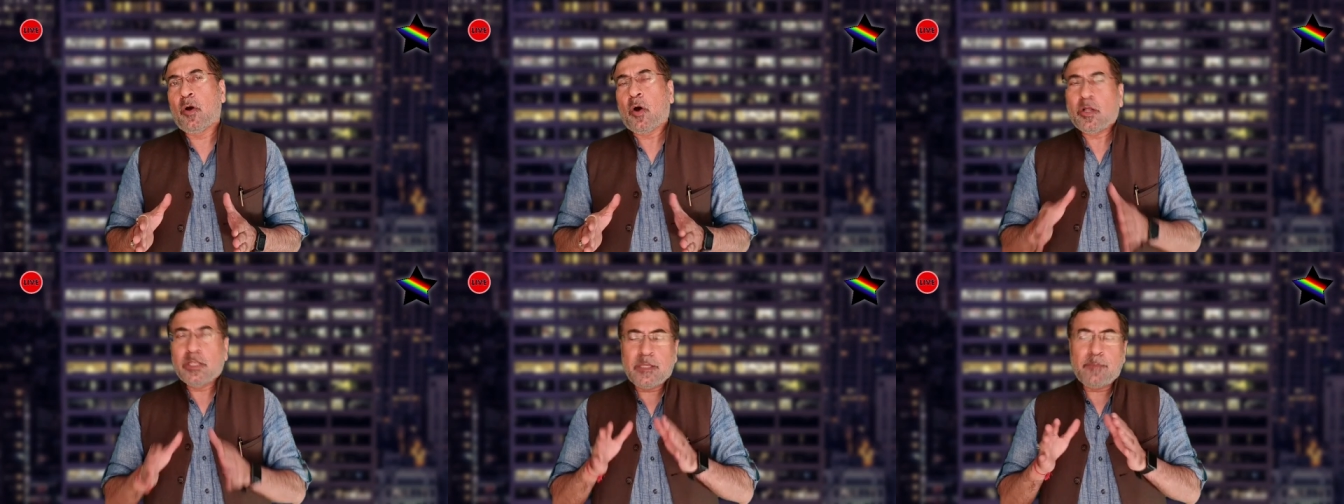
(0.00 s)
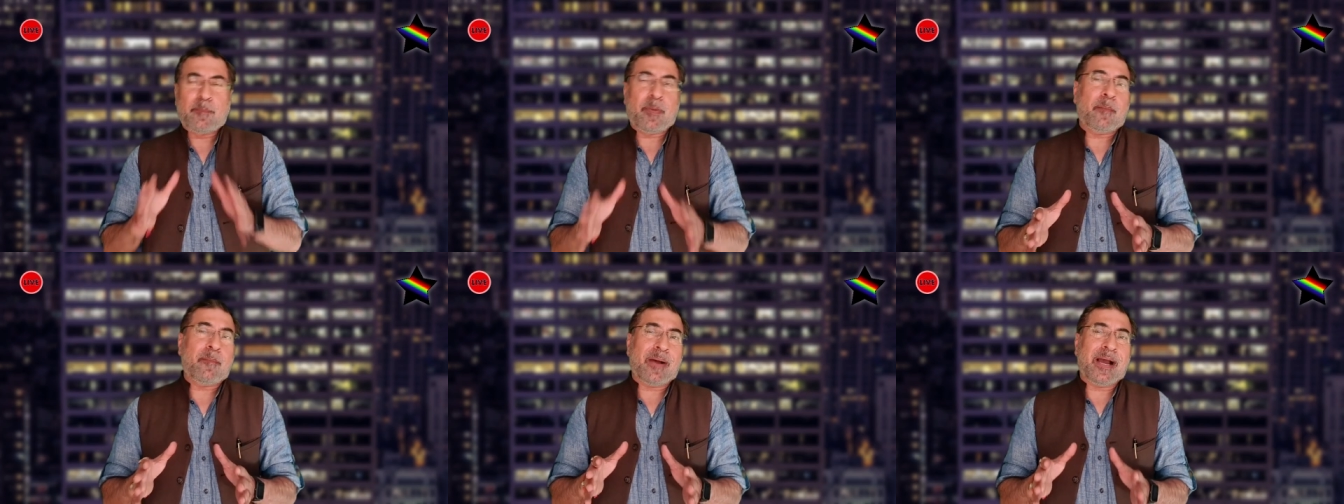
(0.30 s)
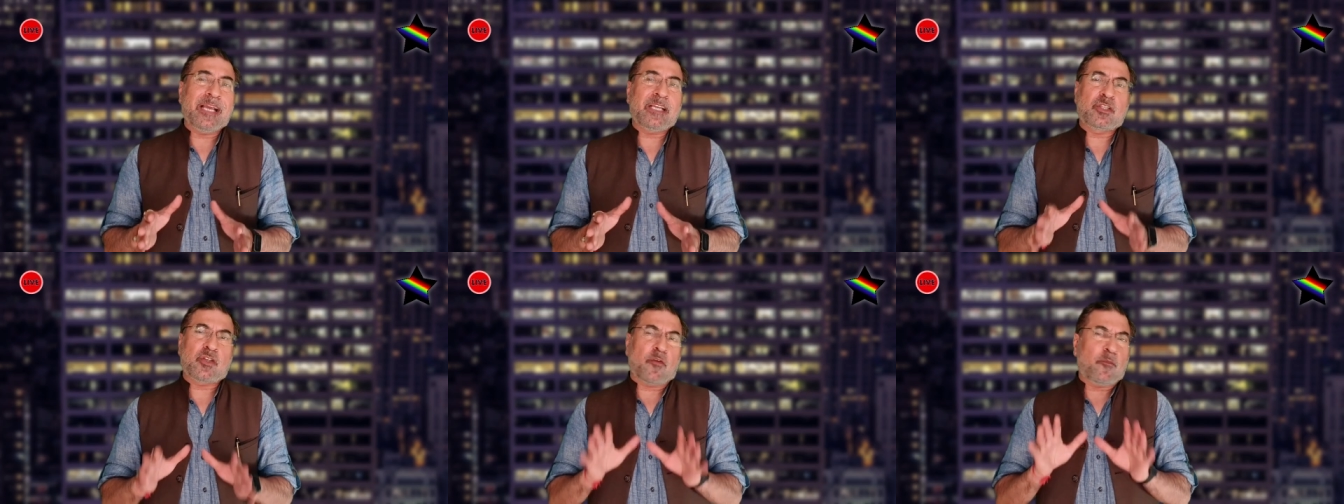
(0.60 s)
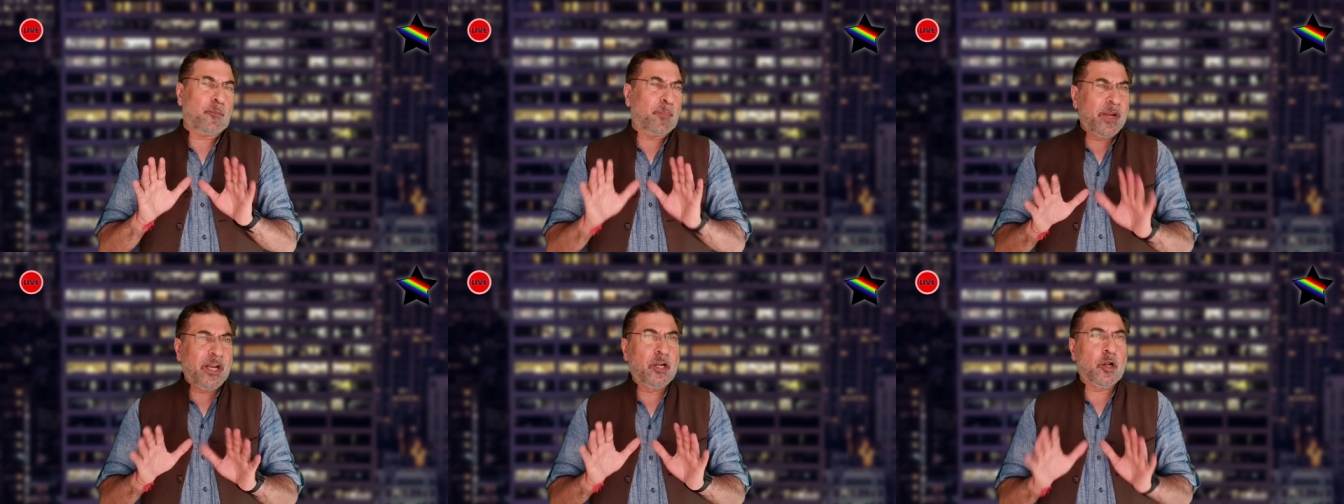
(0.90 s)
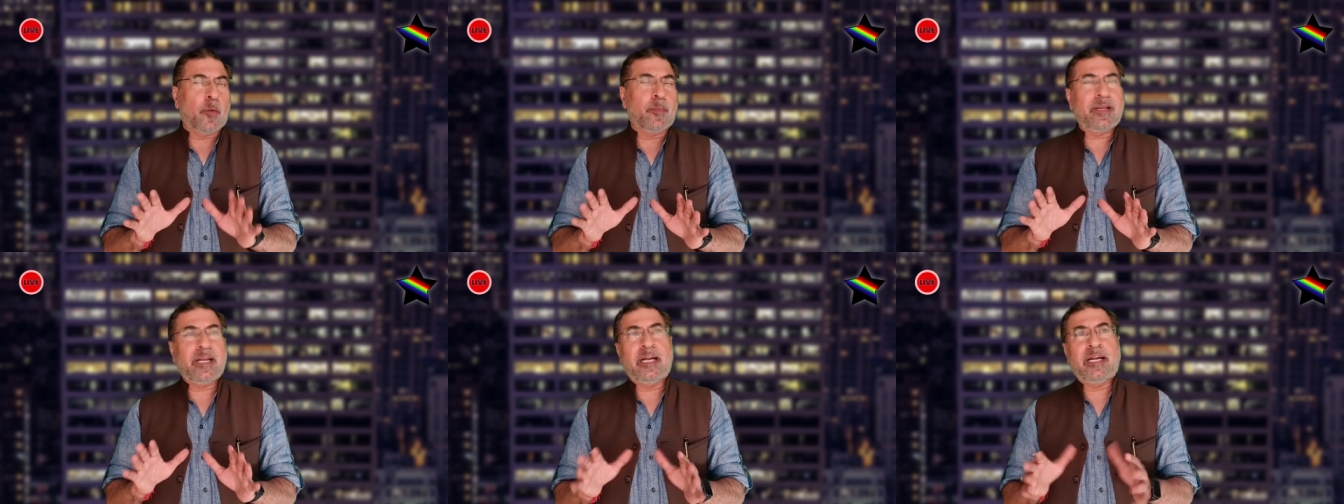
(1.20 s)
on the premise of
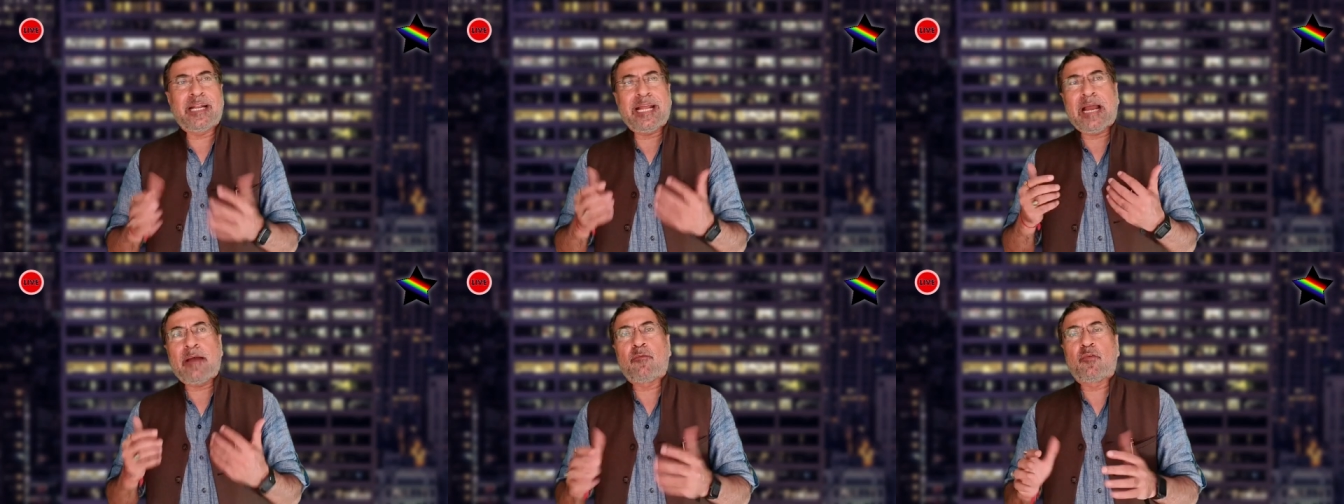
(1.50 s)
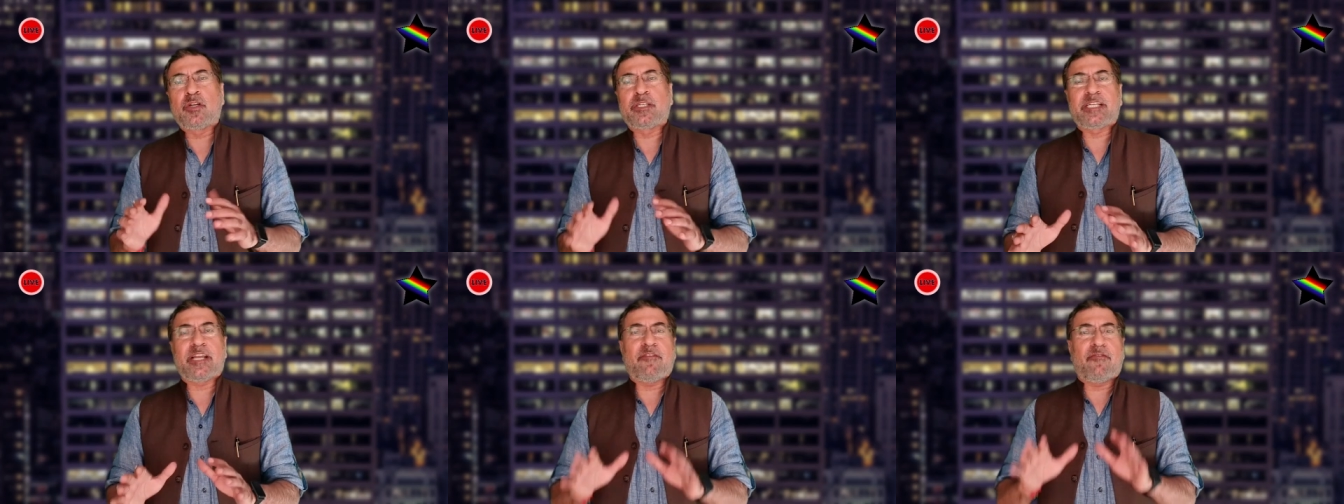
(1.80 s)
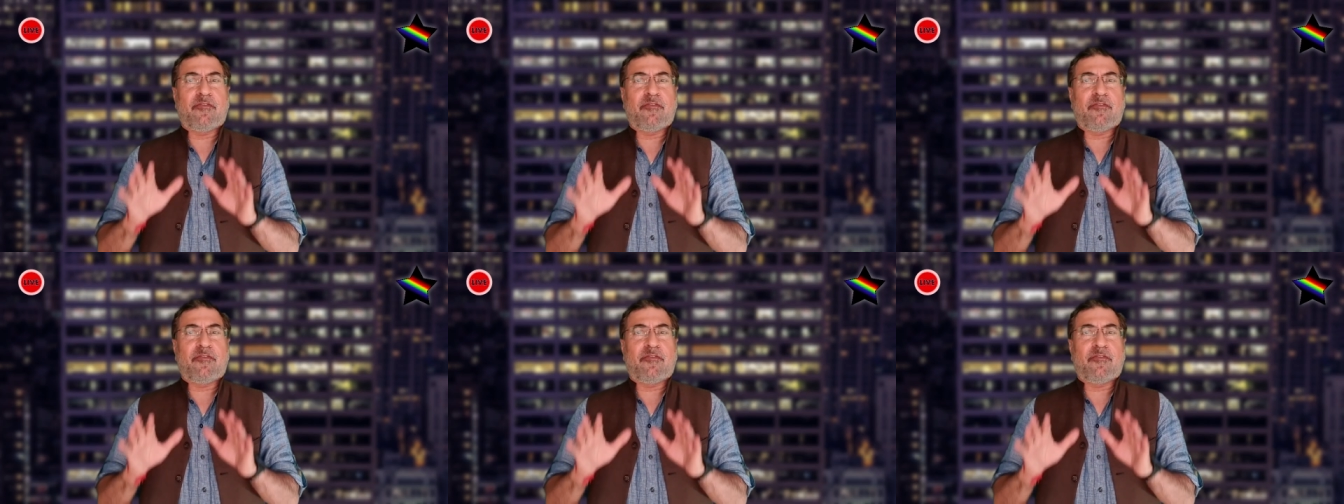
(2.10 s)
predominantly, I would say,